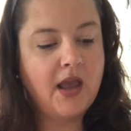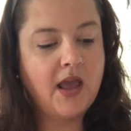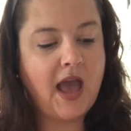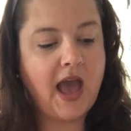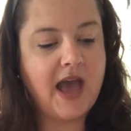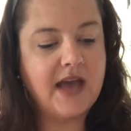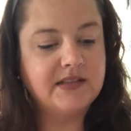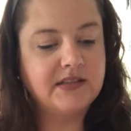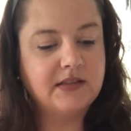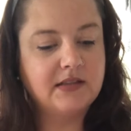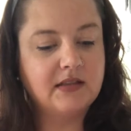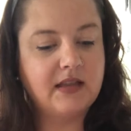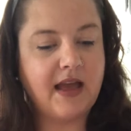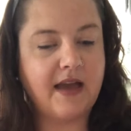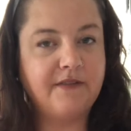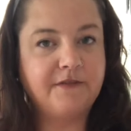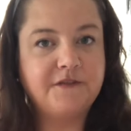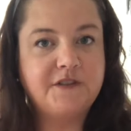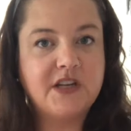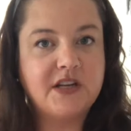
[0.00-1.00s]
has
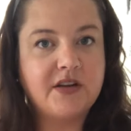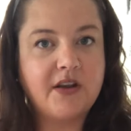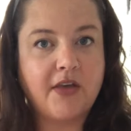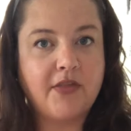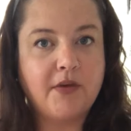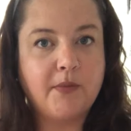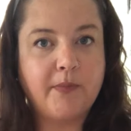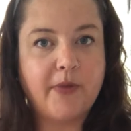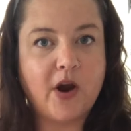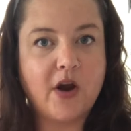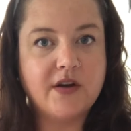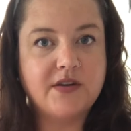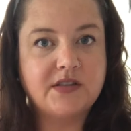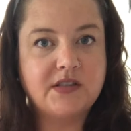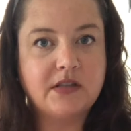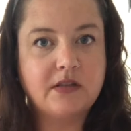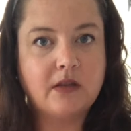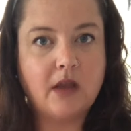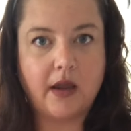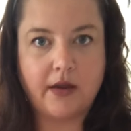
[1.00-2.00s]
left another
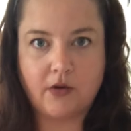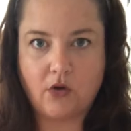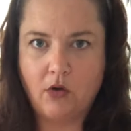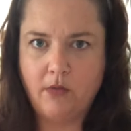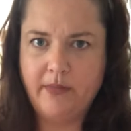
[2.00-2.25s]
person like,